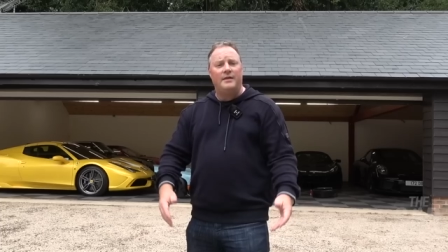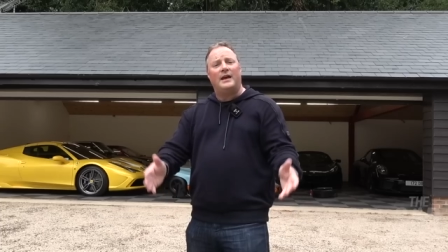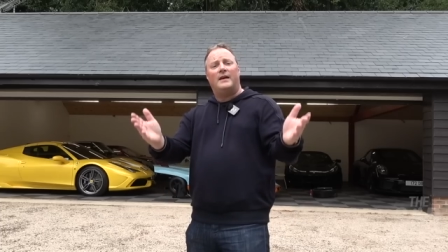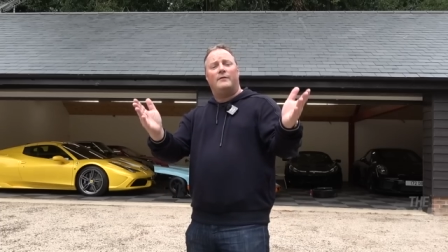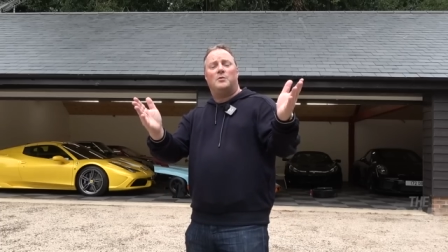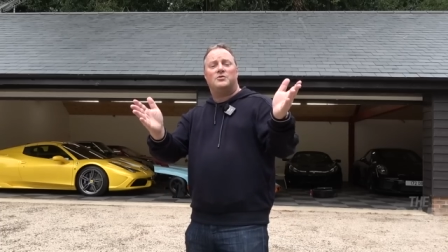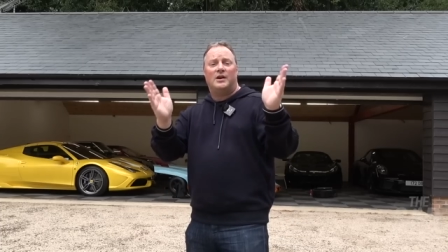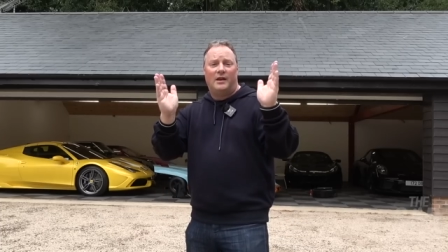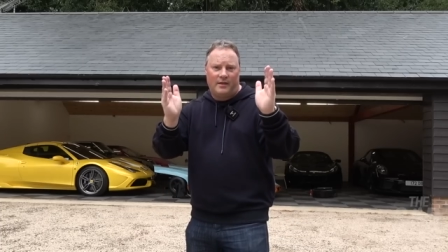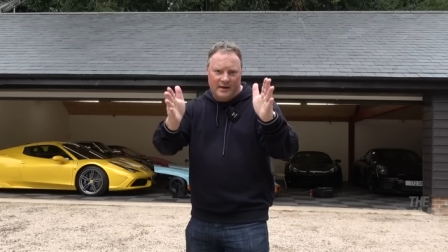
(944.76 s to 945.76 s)
Thank you for
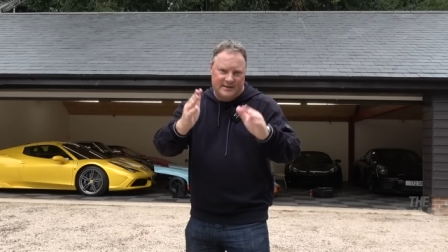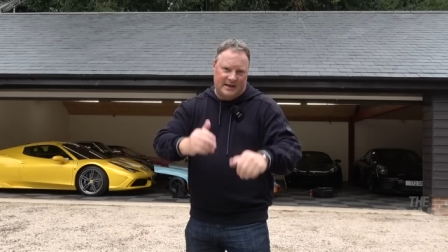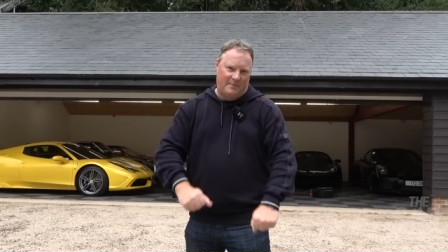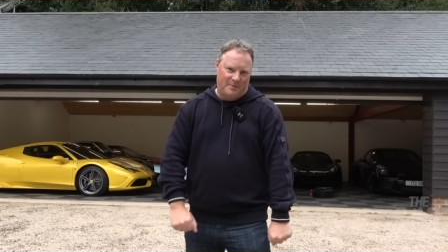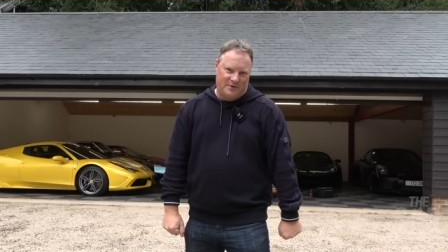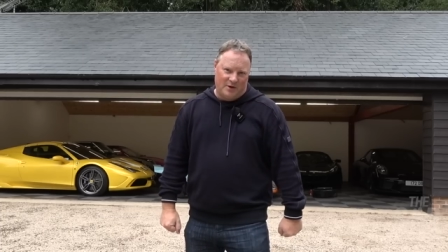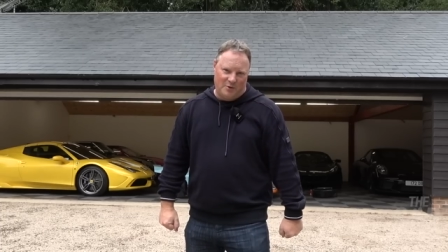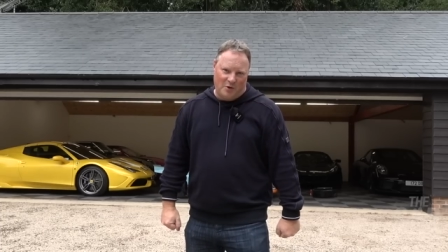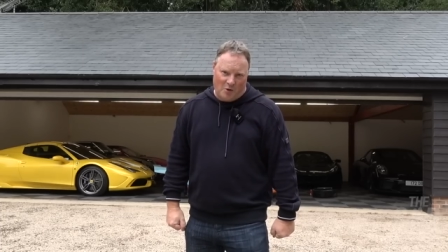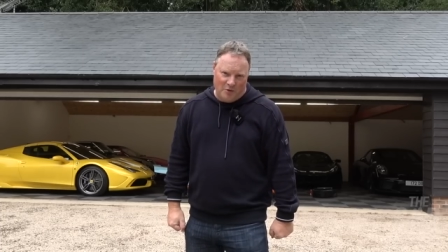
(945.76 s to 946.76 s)
watching this
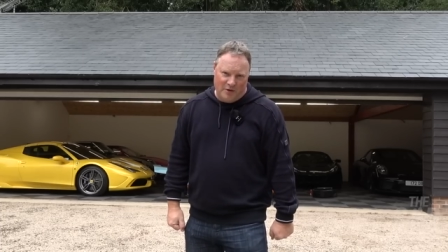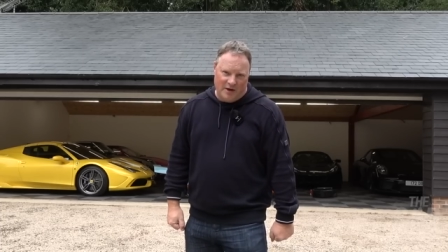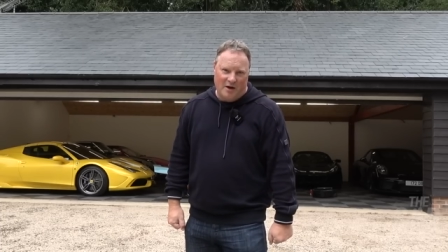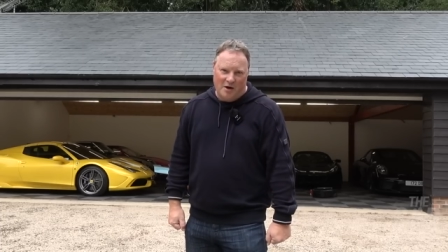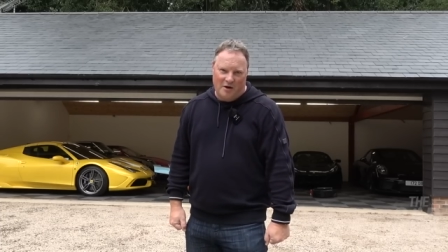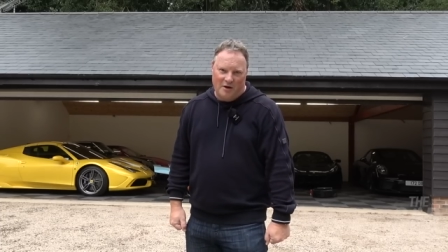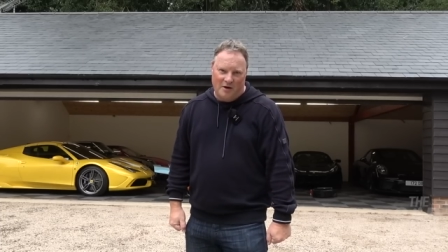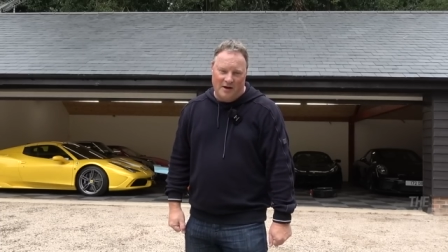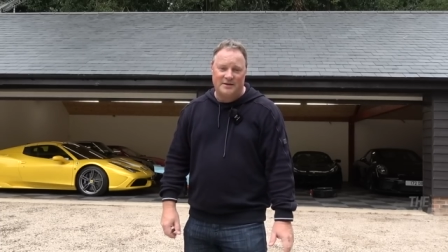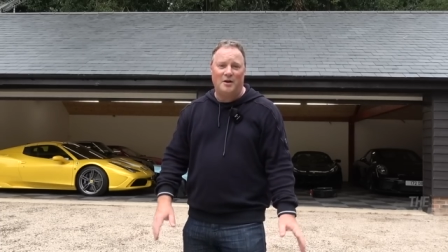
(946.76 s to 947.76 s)
episode on The Car
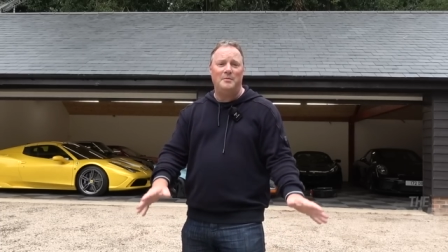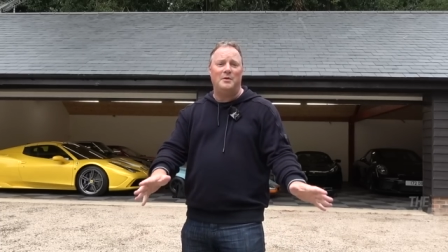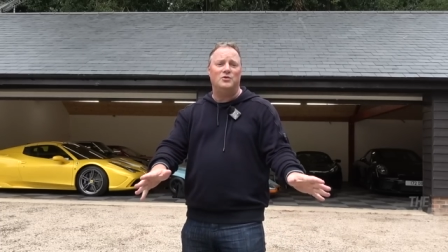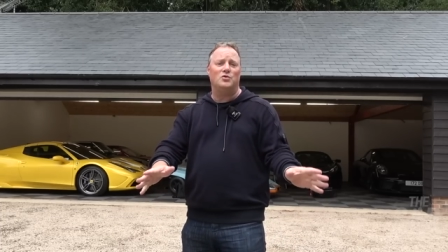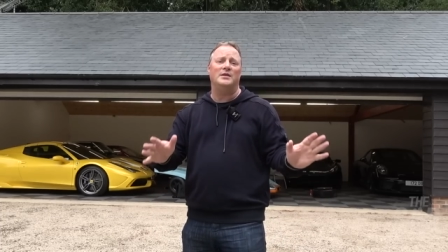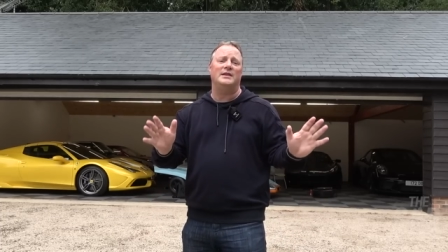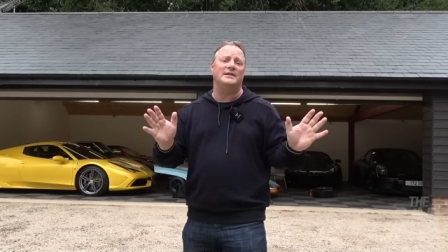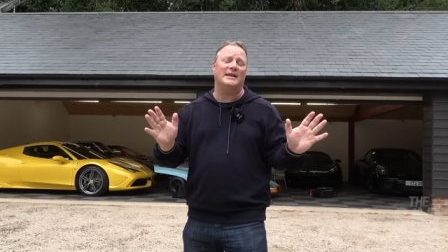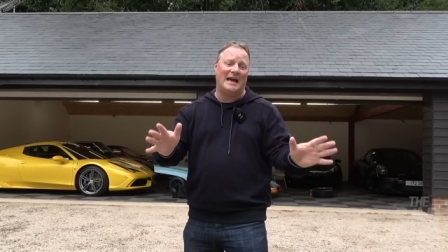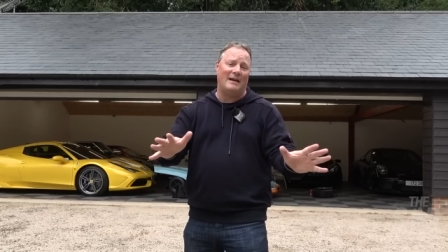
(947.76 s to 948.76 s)
Guys. I hope you enjoyed
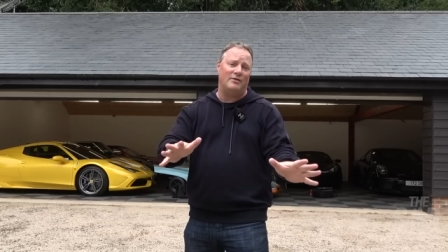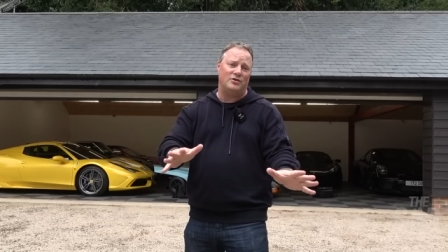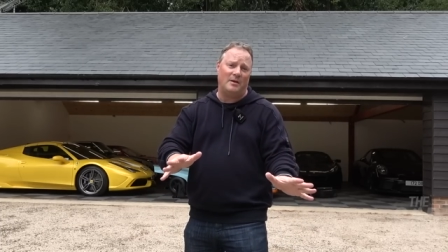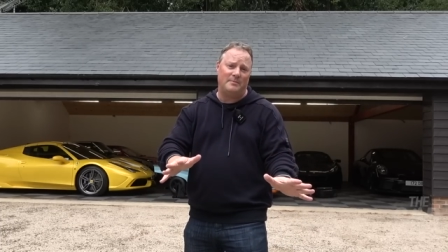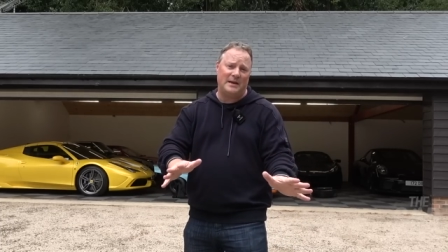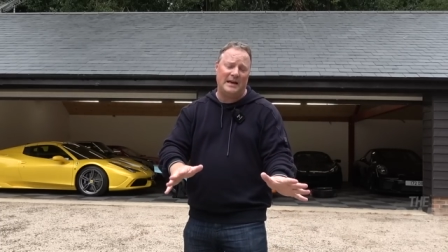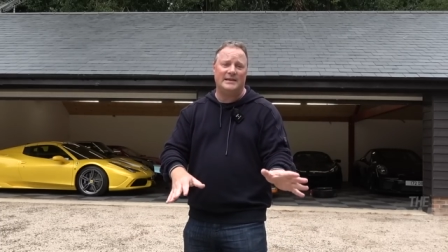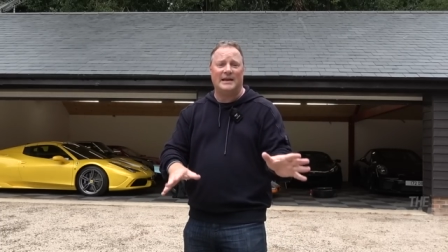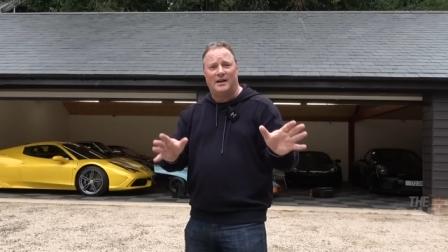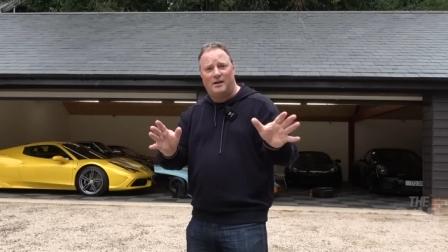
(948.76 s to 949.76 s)
this garage
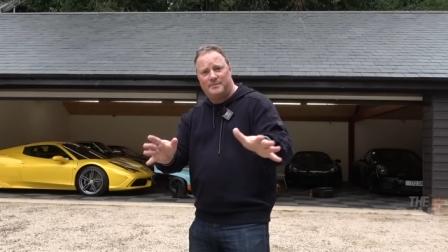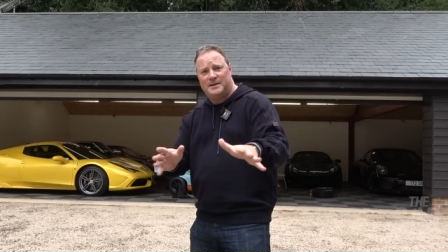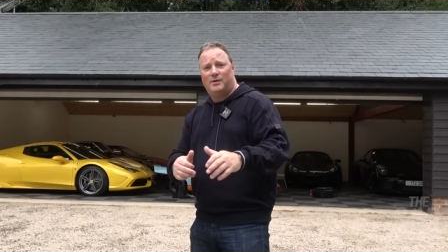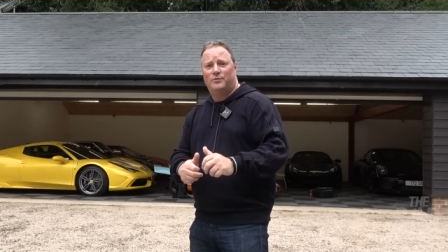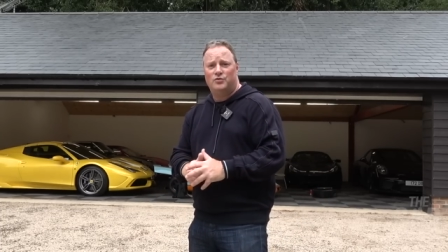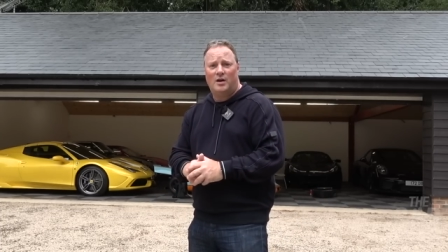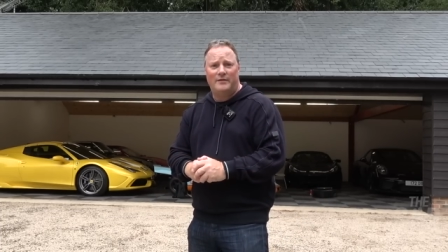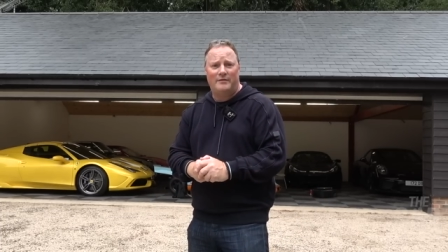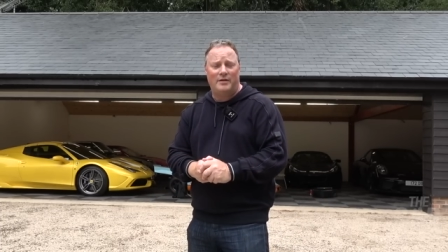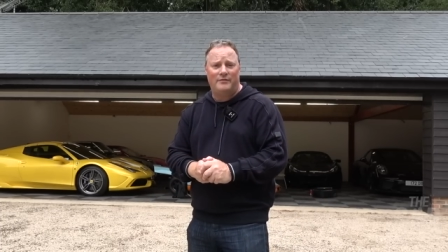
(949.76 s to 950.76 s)
update and an update on
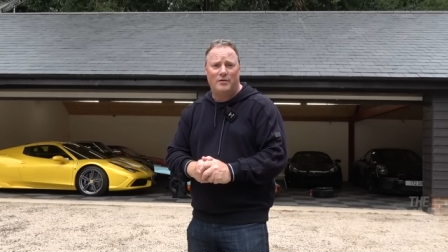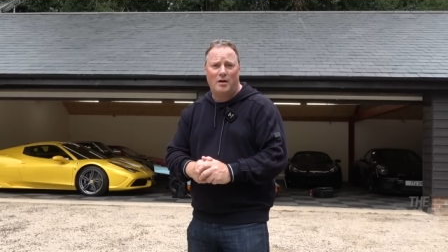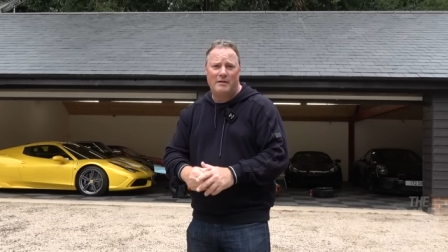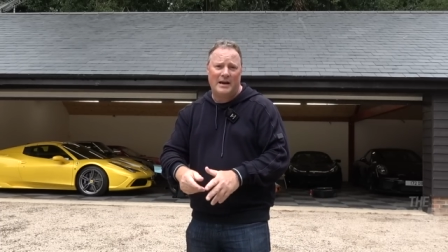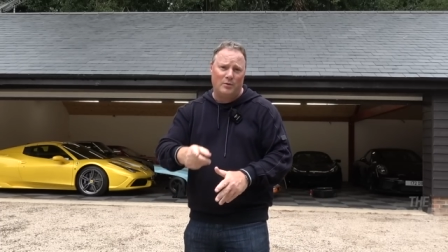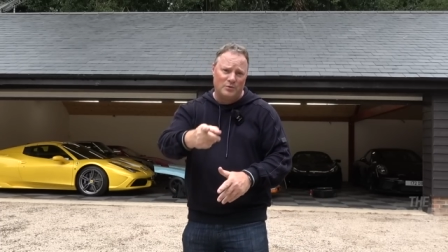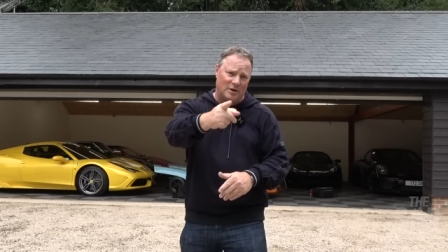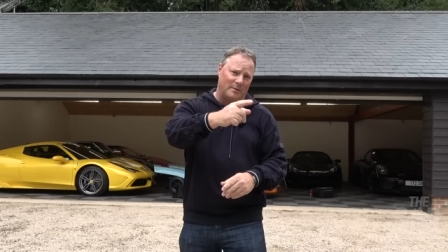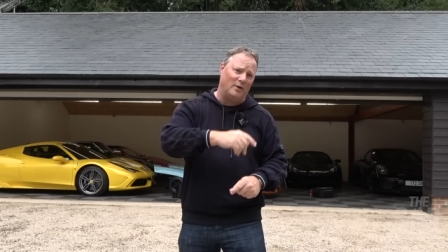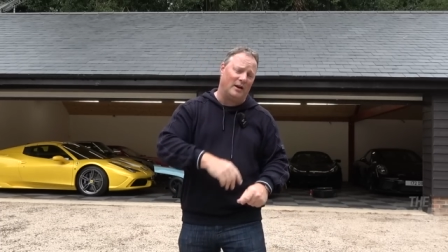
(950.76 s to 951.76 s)
Drive Every Ferrari and
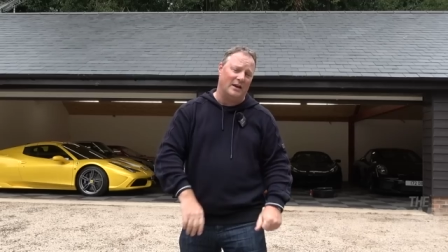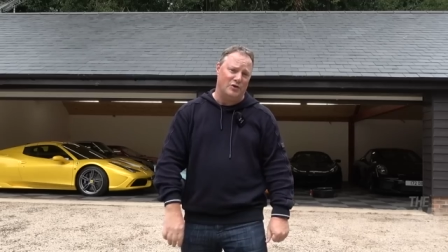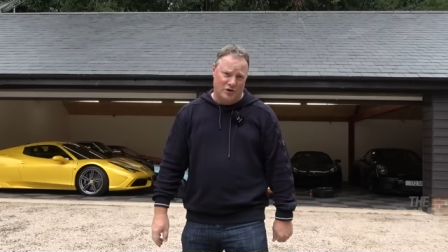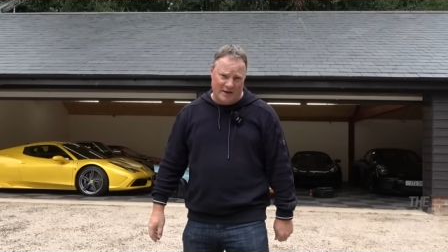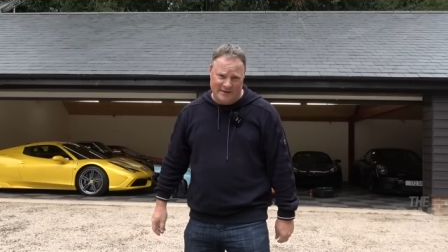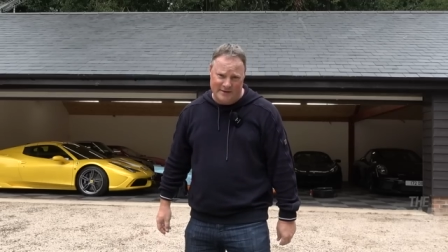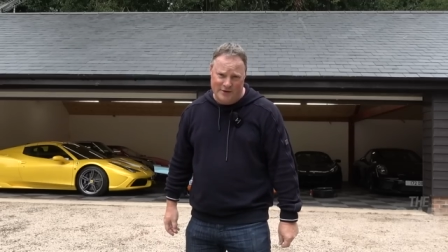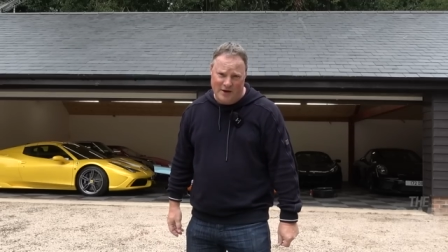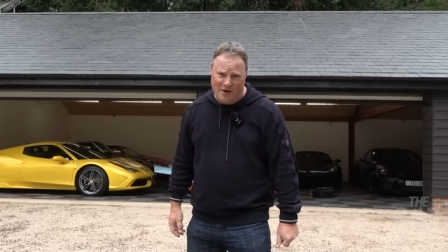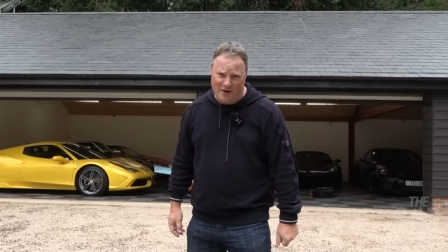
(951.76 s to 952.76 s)
also a look at
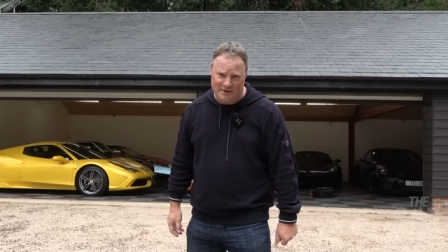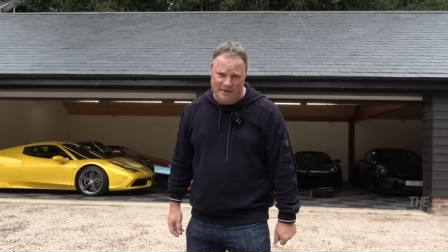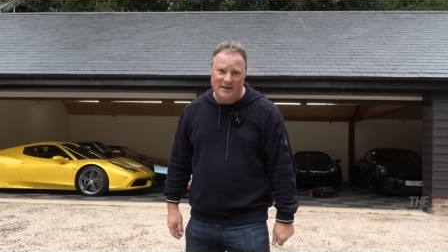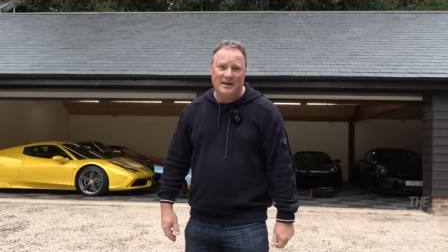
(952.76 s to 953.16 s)
Jason's cars.